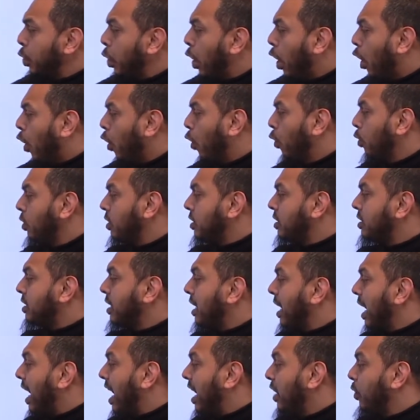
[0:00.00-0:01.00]
wholes
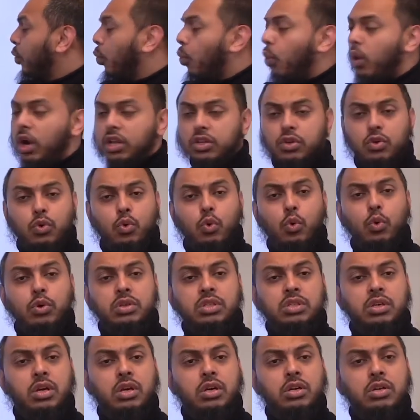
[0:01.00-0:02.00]
and
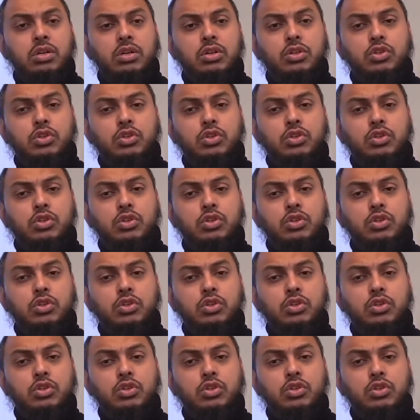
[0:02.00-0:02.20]
1/4?